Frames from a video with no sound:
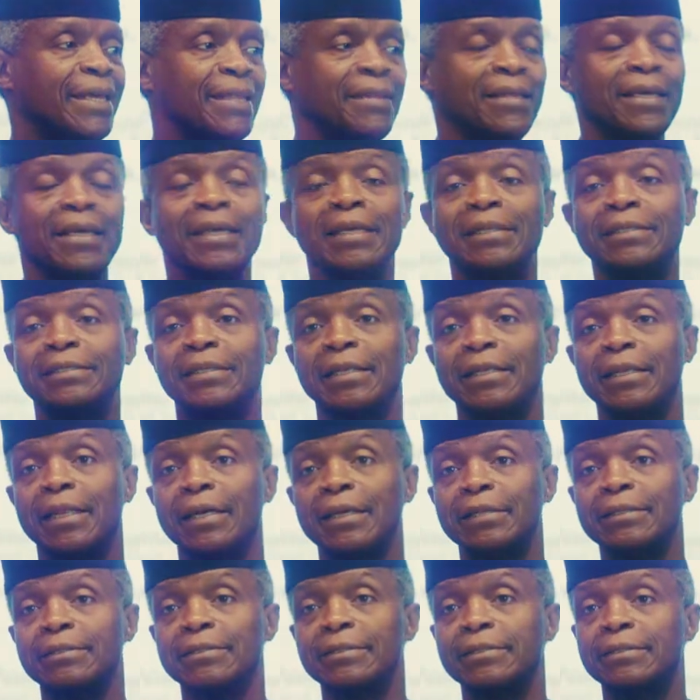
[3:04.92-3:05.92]
in the
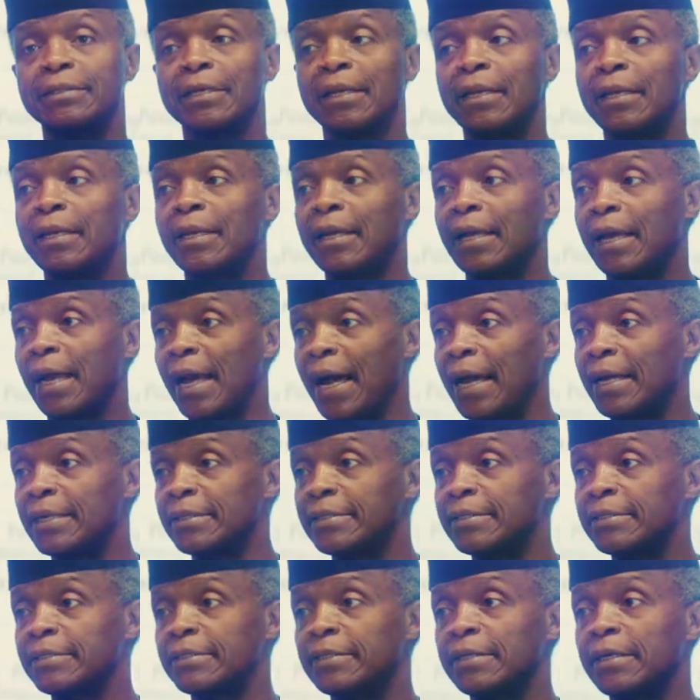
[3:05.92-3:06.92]
hinterlands,
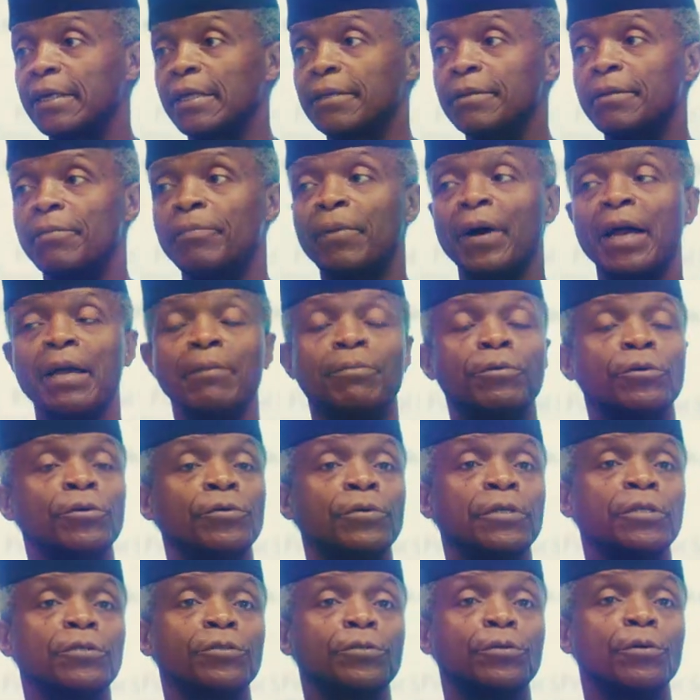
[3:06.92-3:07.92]
and the Bible
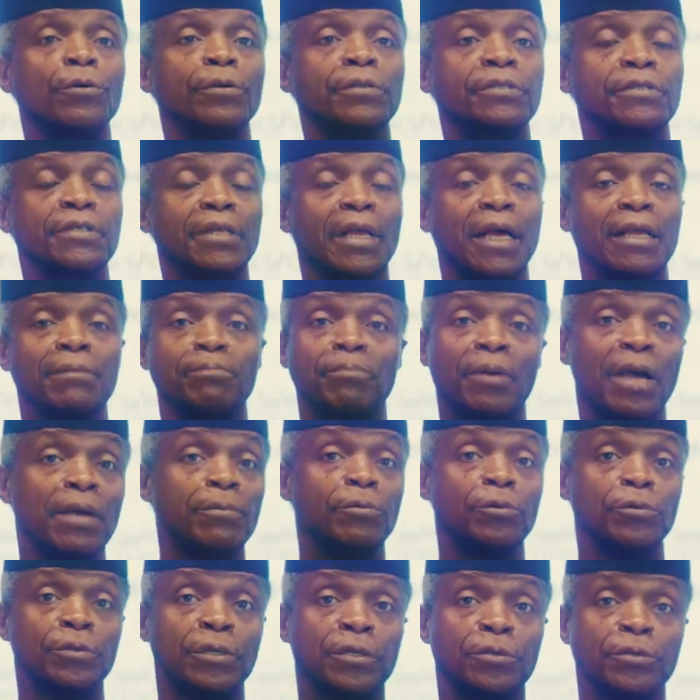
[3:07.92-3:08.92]
resource and
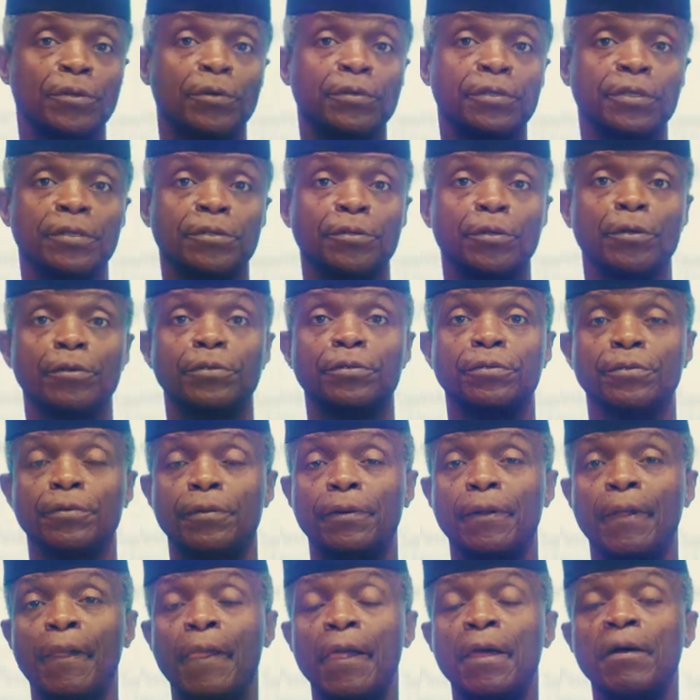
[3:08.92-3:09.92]
Bible resources also
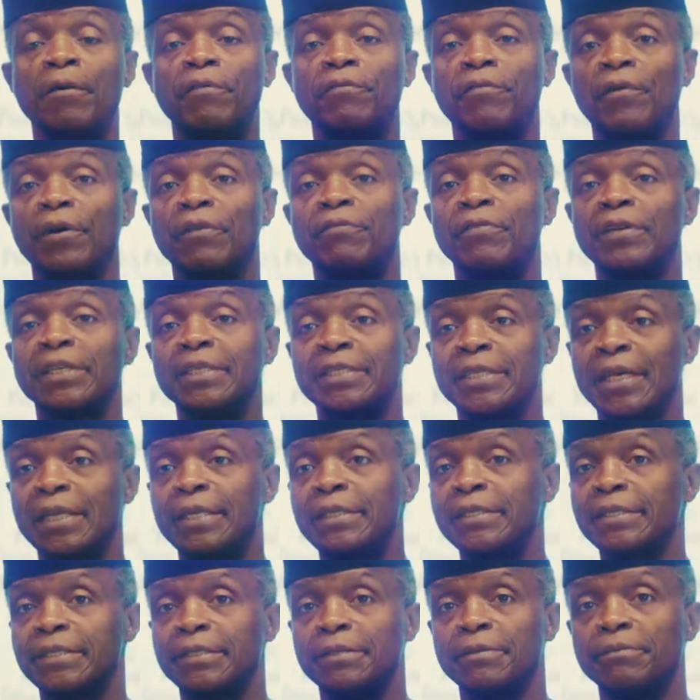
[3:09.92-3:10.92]
for
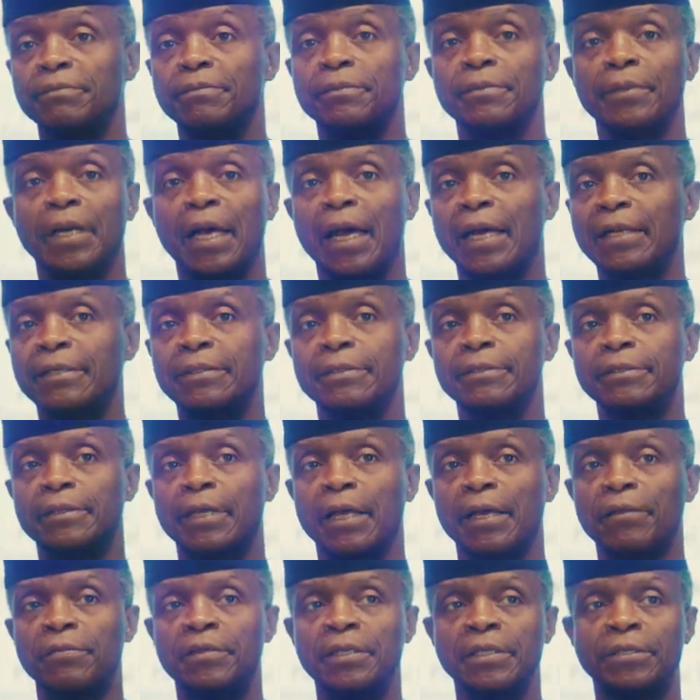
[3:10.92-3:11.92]
evangelism. And
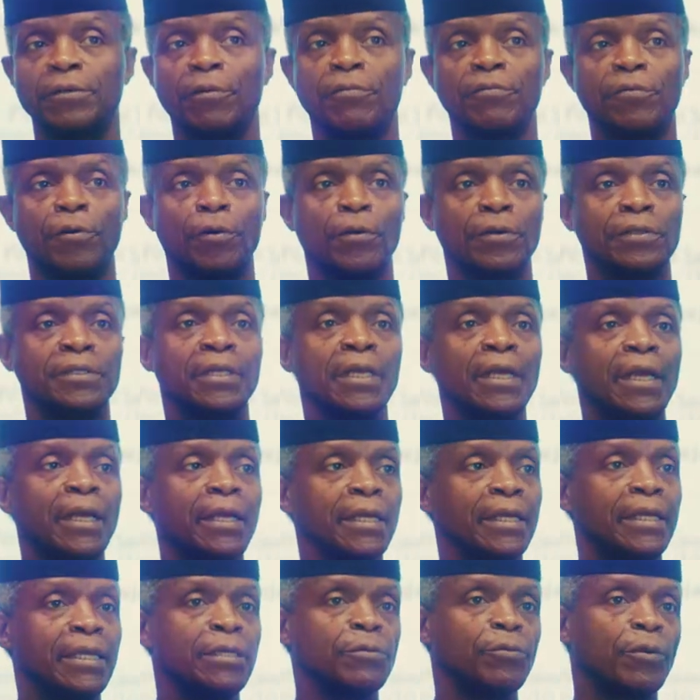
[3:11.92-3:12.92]
this, of course,
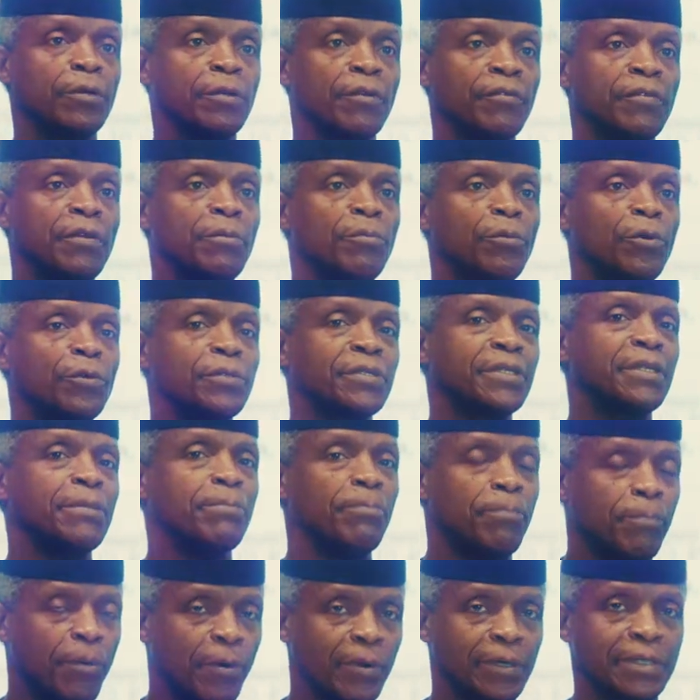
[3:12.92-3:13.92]
is one of the most
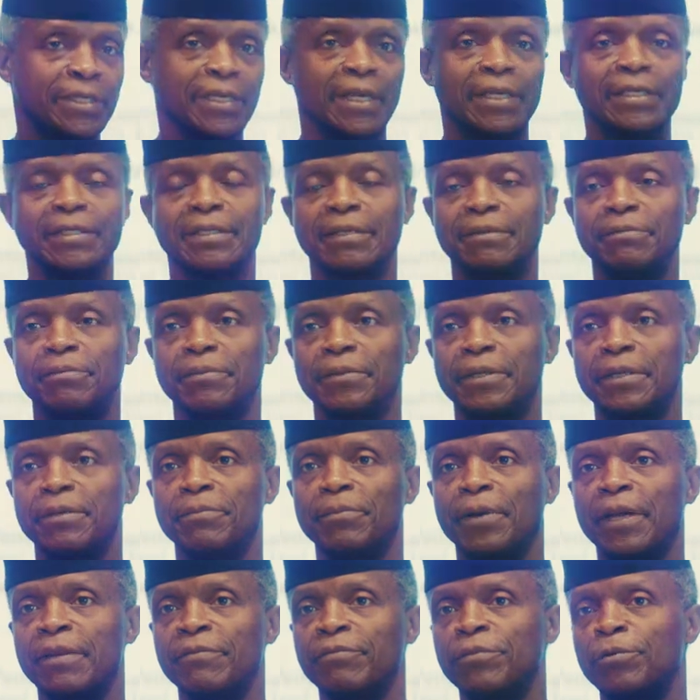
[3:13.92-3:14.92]
important, in
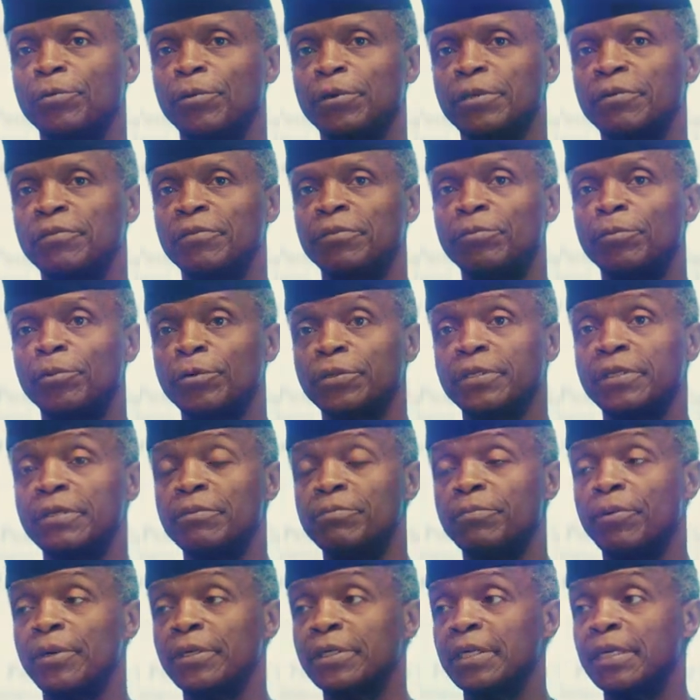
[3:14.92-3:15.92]
my view, one of the most
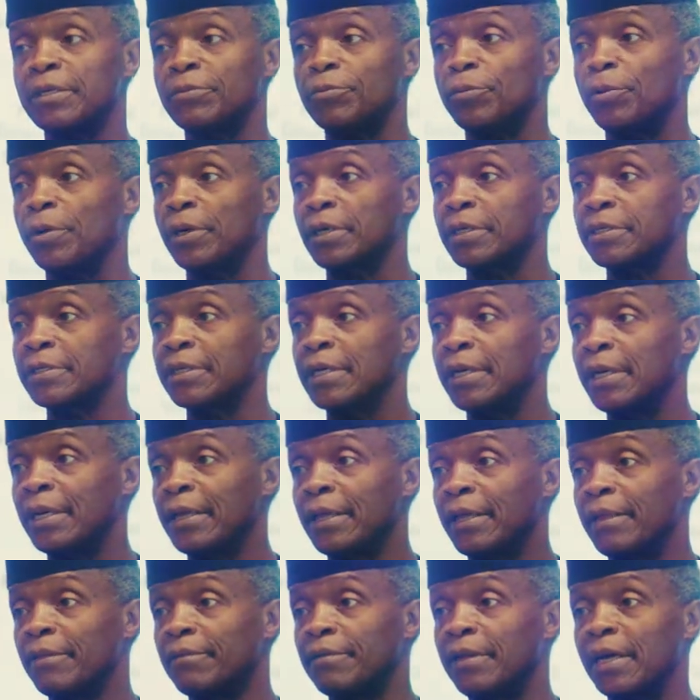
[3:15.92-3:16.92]
important works
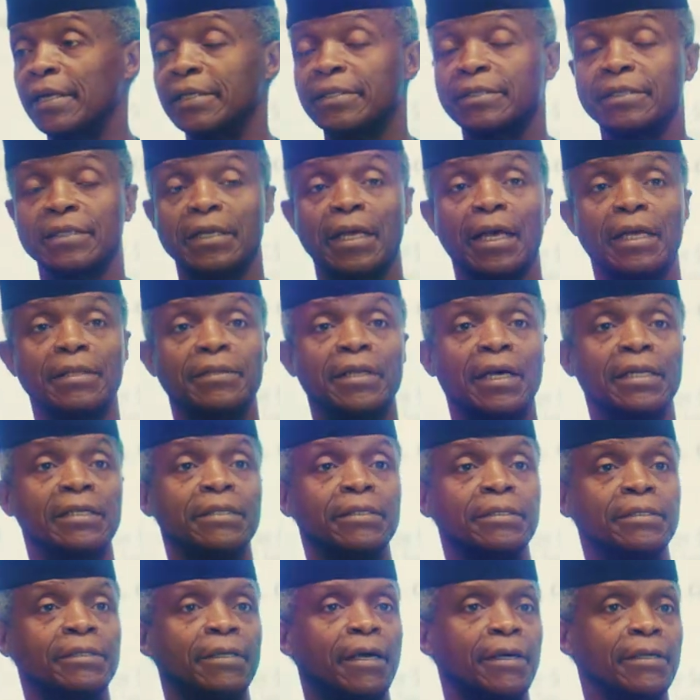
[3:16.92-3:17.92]
that
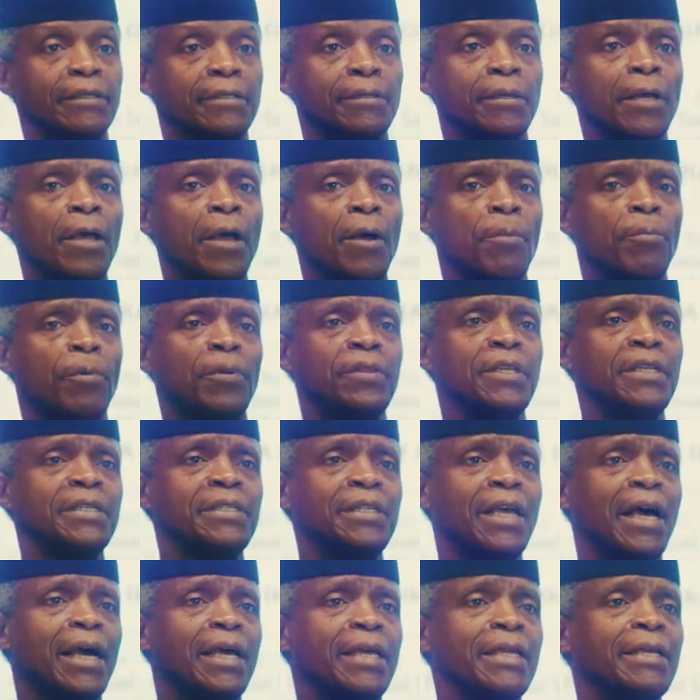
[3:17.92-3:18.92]
is done. But
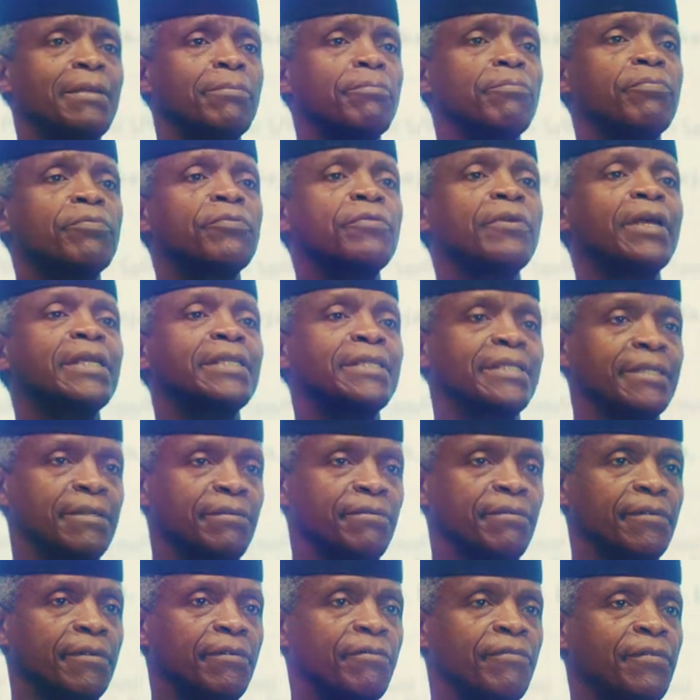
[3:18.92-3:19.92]
these are
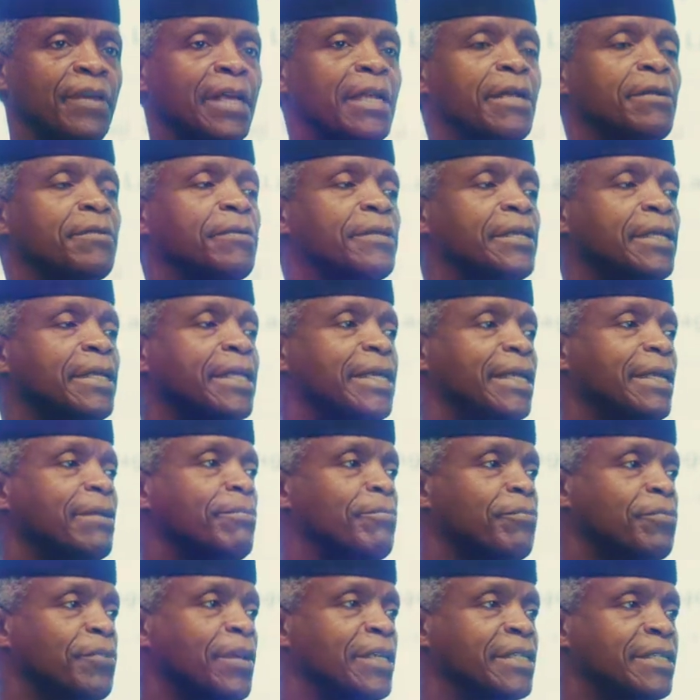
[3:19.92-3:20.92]
impressive, very
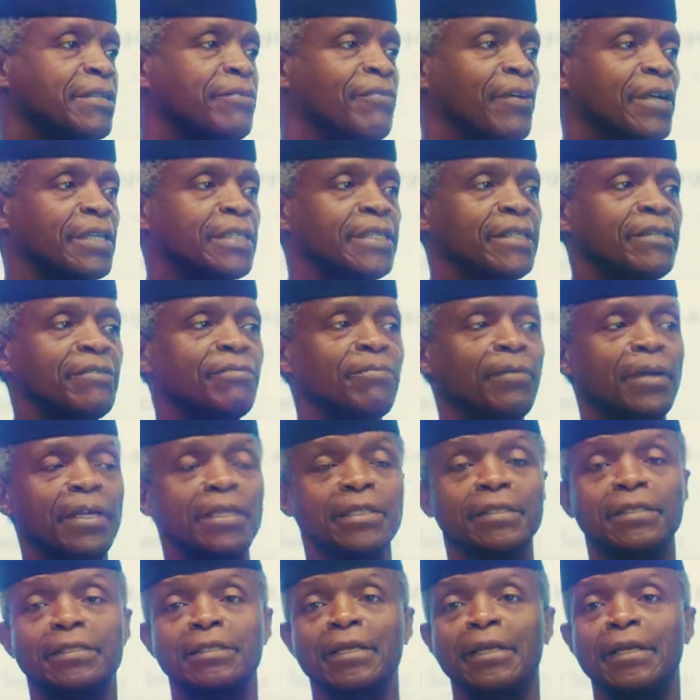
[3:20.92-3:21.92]
impressive
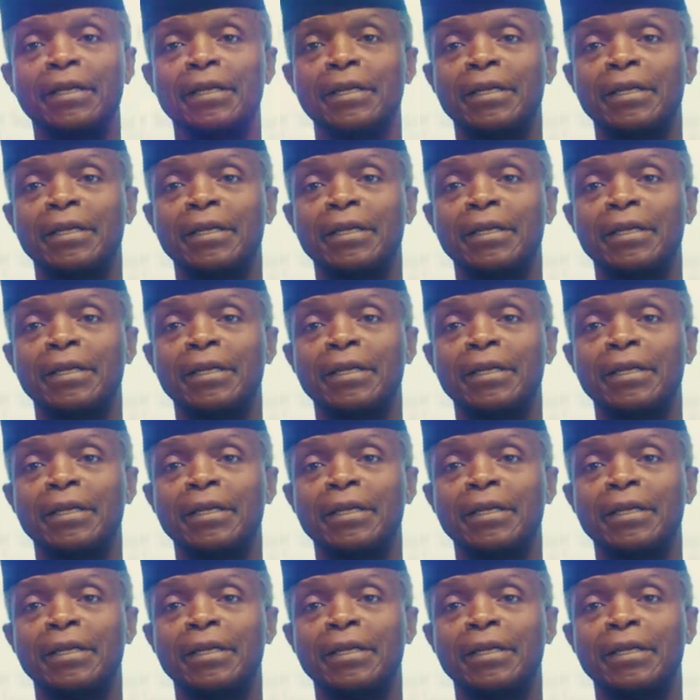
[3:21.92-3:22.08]
achievements.